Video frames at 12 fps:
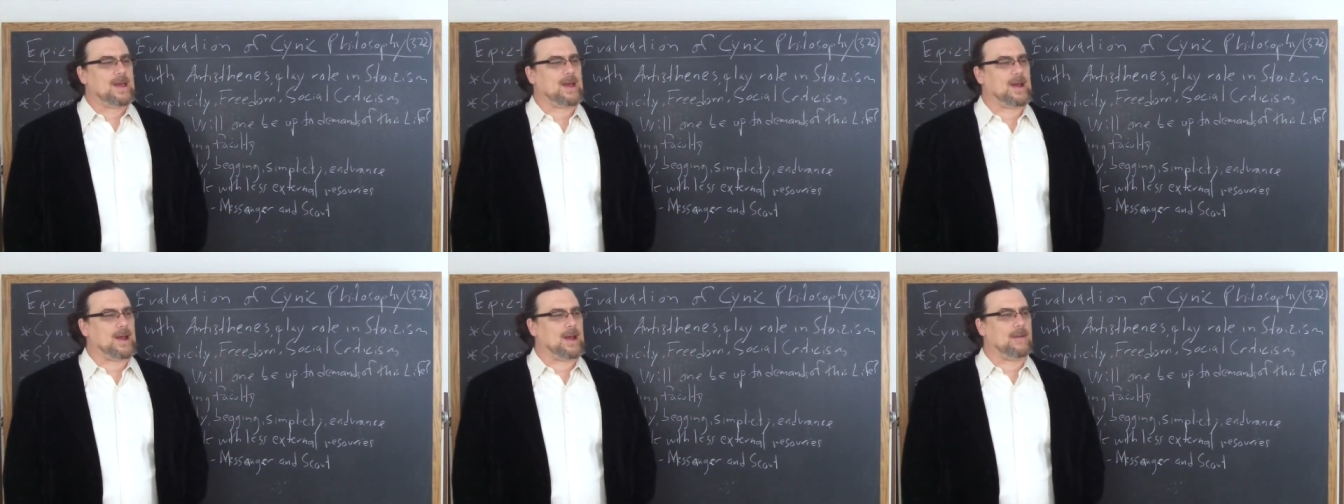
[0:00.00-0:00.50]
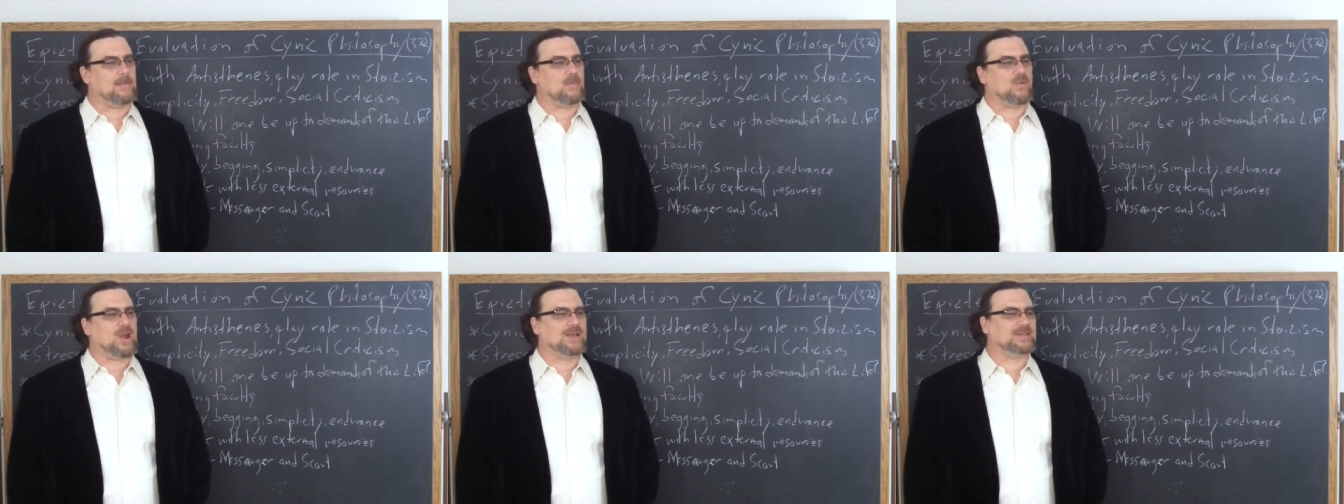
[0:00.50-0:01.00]
Um,
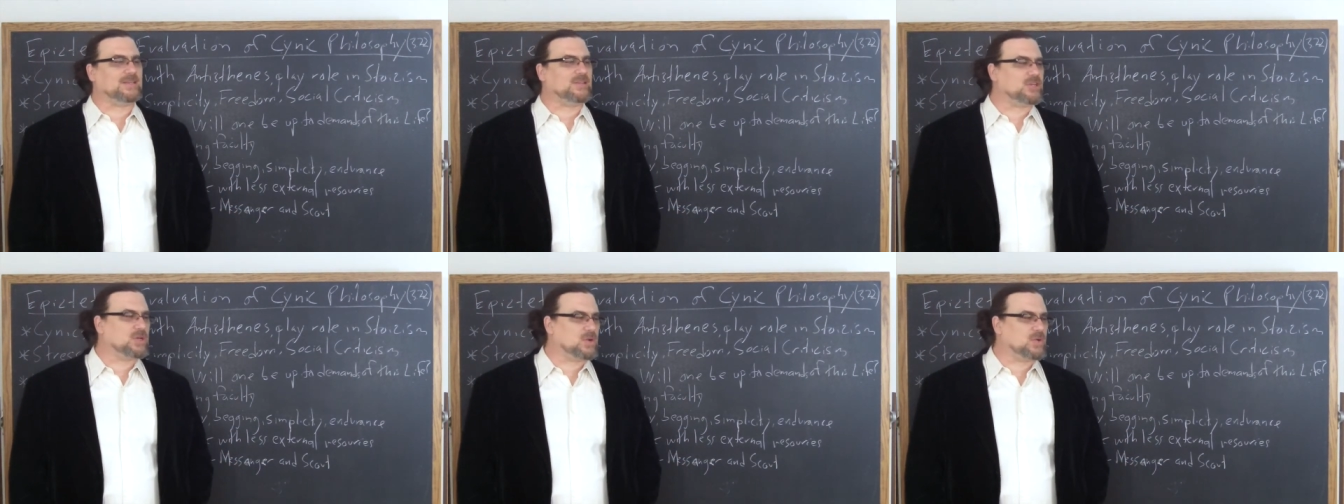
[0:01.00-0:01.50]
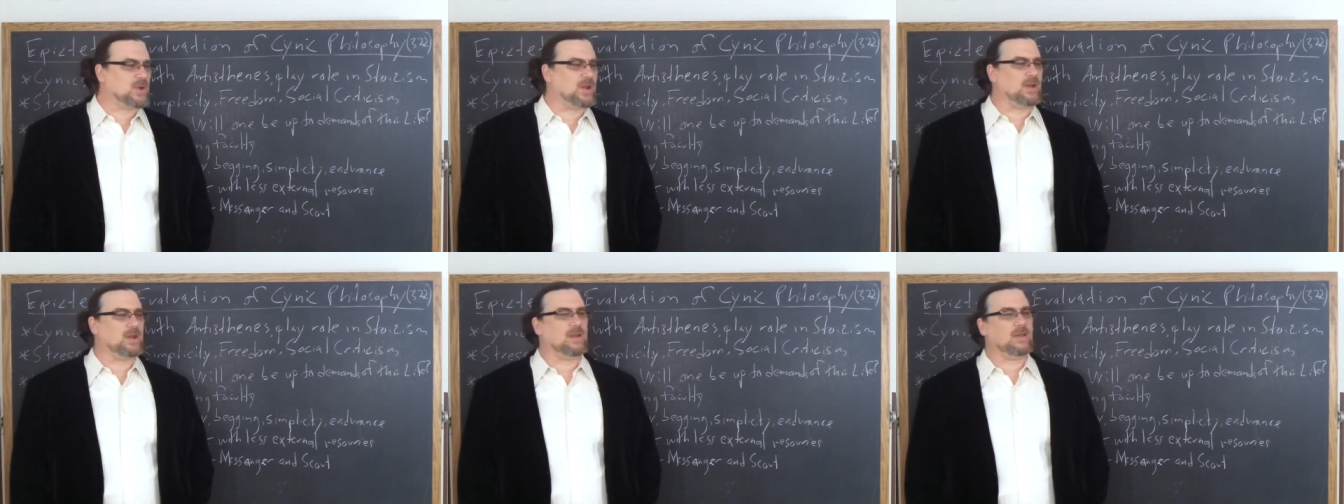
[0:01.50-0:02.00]
raising
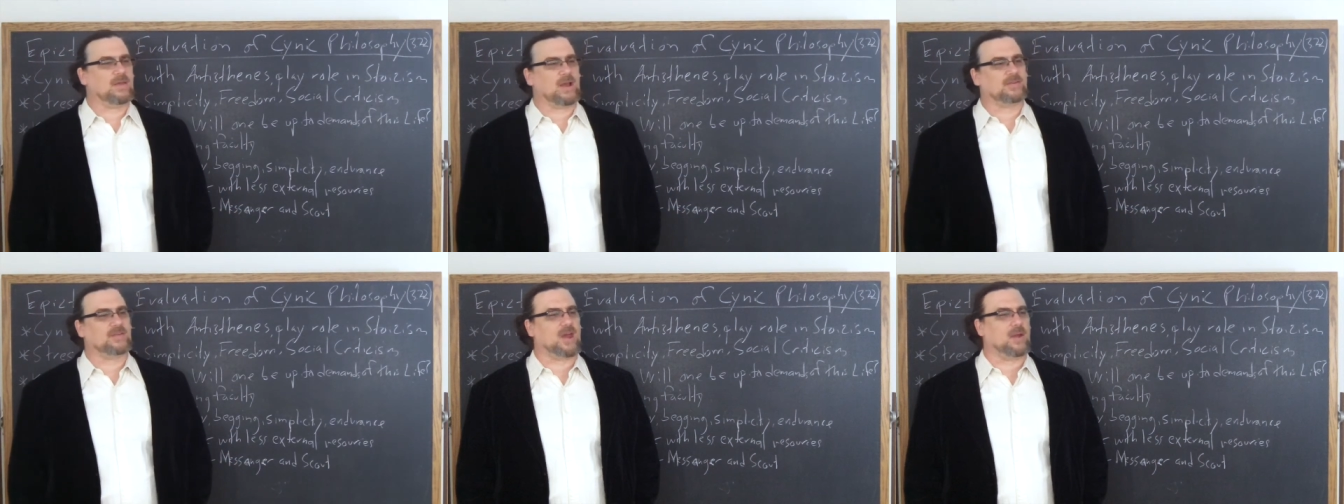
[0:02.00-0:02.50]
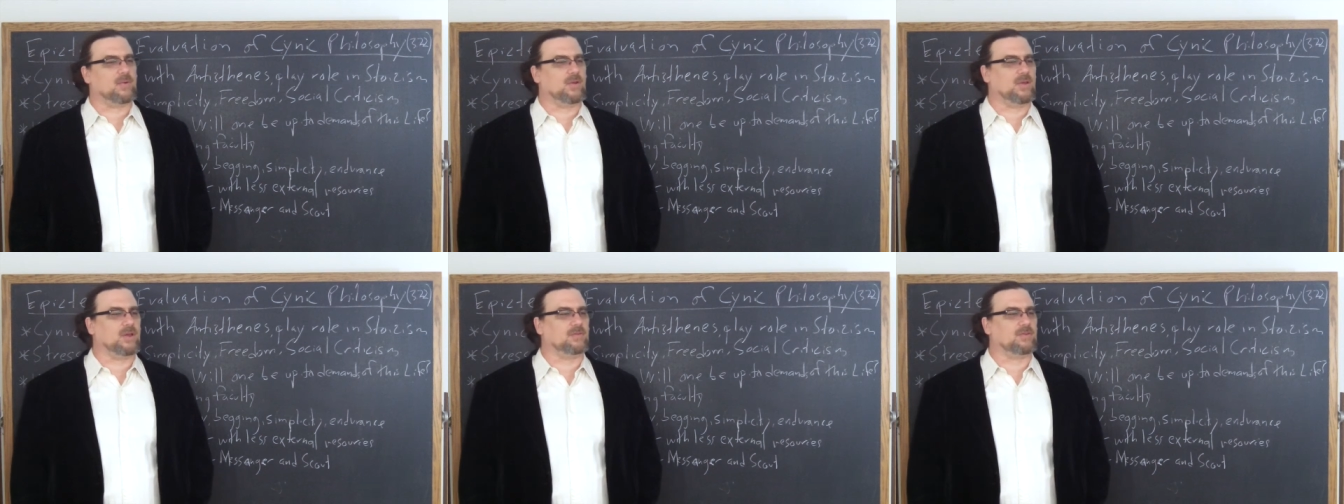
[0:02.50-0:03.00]
children, that's not
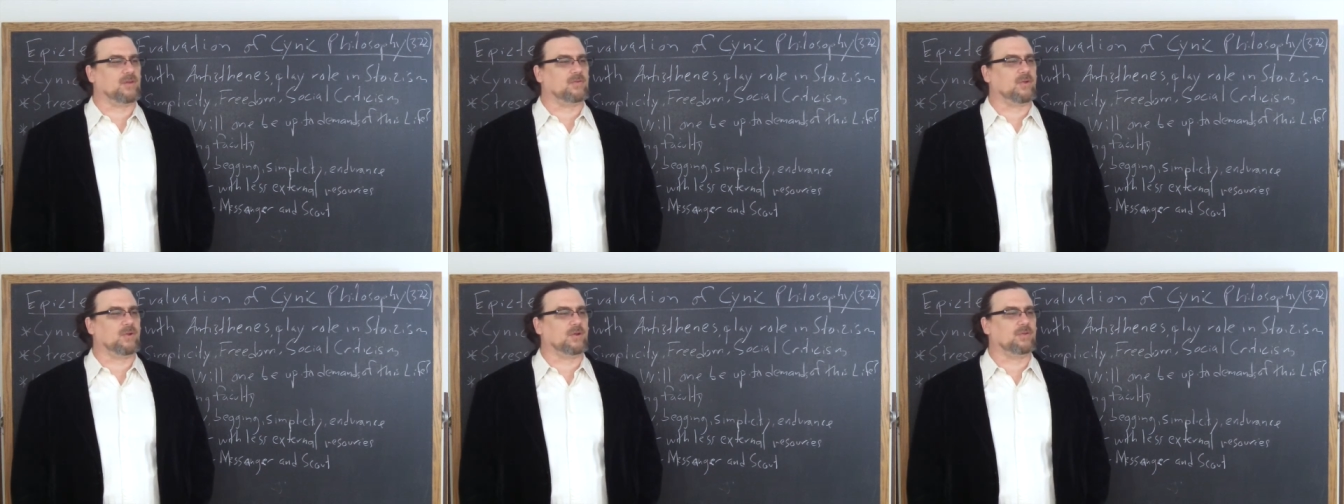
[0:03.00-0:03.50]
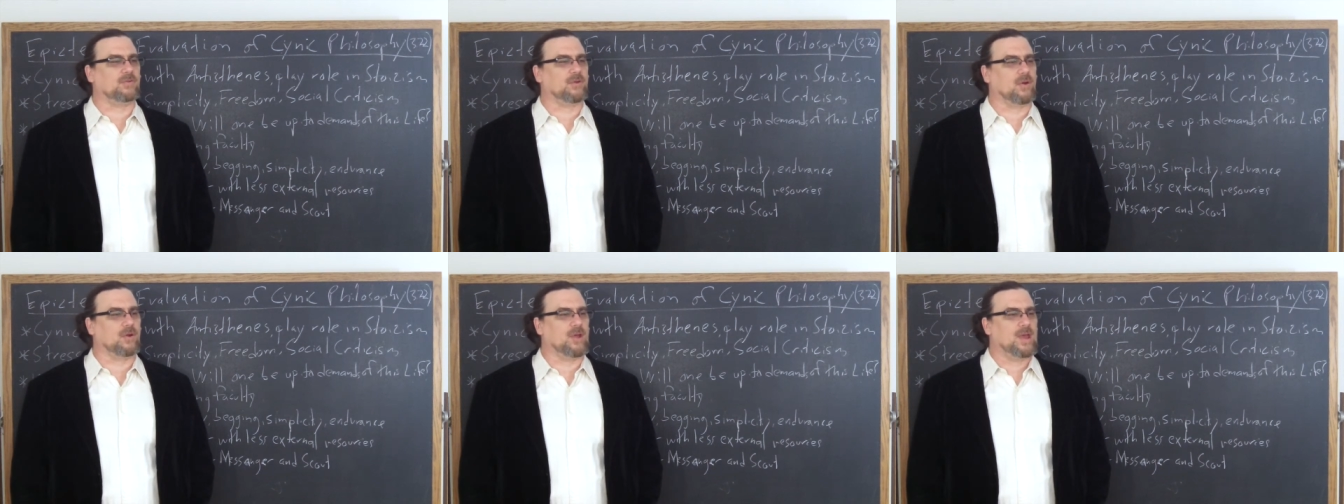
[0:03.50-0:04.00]
really a central
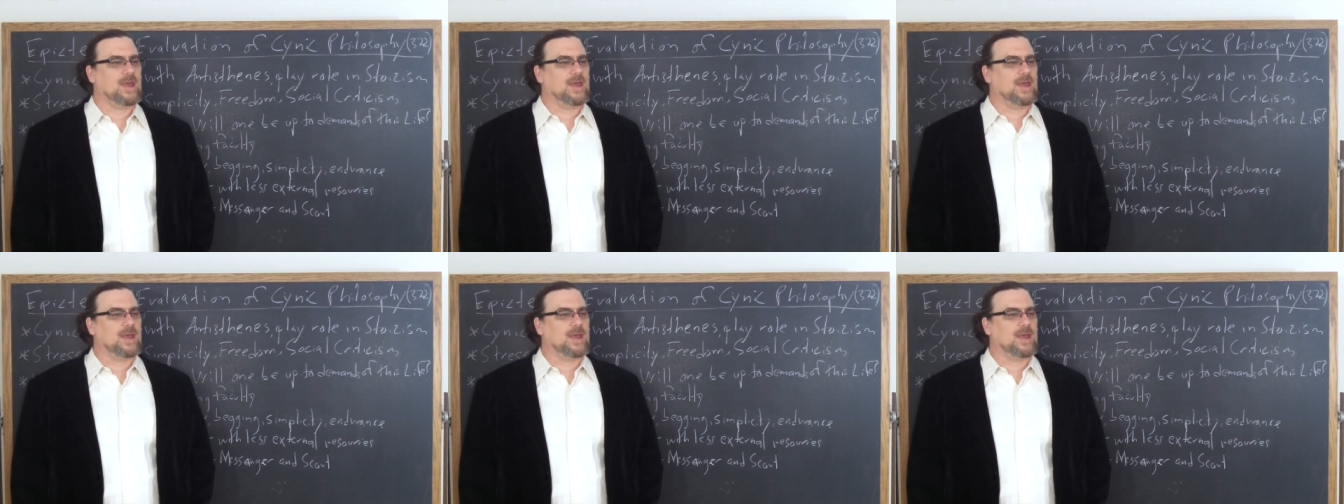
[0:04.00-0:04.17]
concern.